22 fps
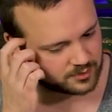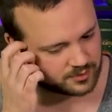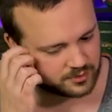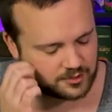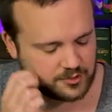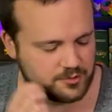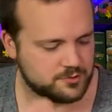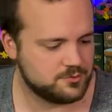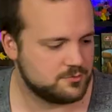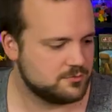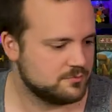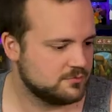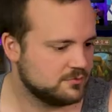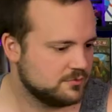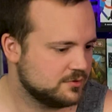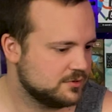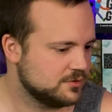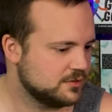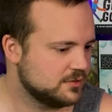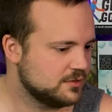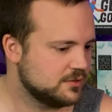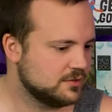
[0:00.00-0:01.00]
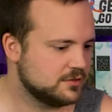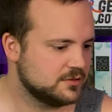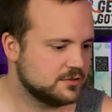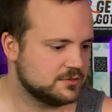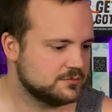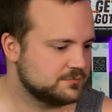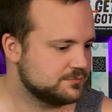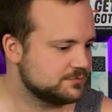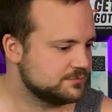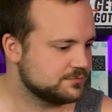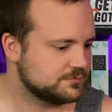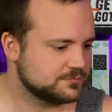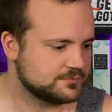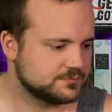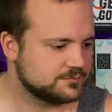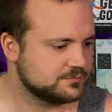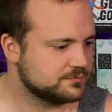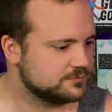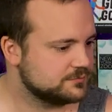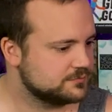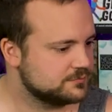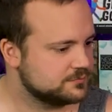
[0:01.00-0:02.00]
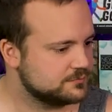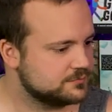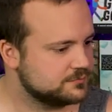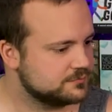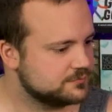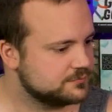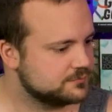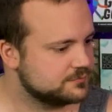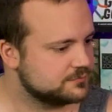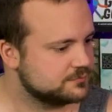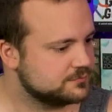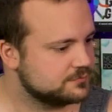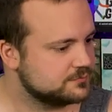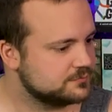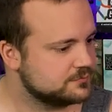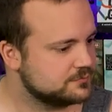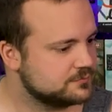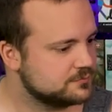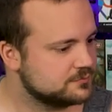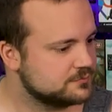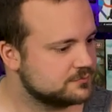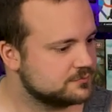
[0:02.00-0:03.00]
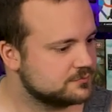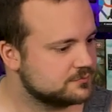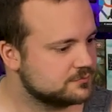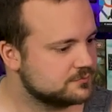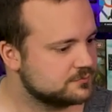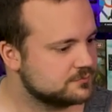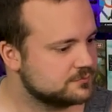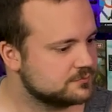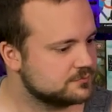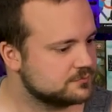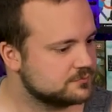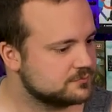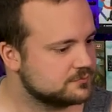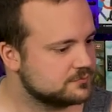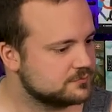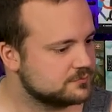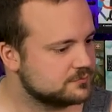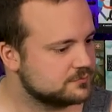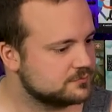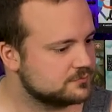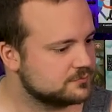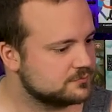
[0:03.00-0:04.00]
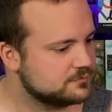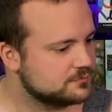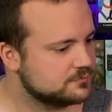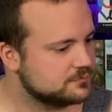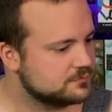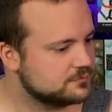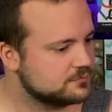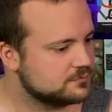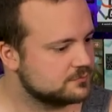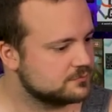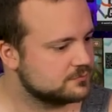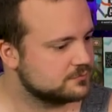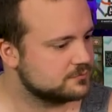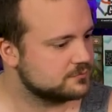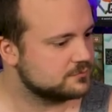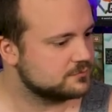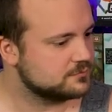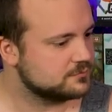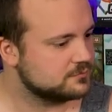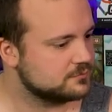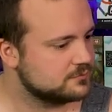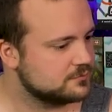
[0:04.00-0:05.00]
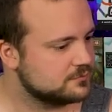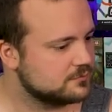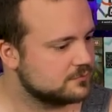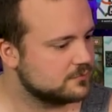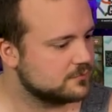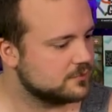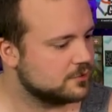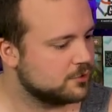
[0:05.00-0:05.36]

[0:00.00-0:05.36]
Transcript: (silent)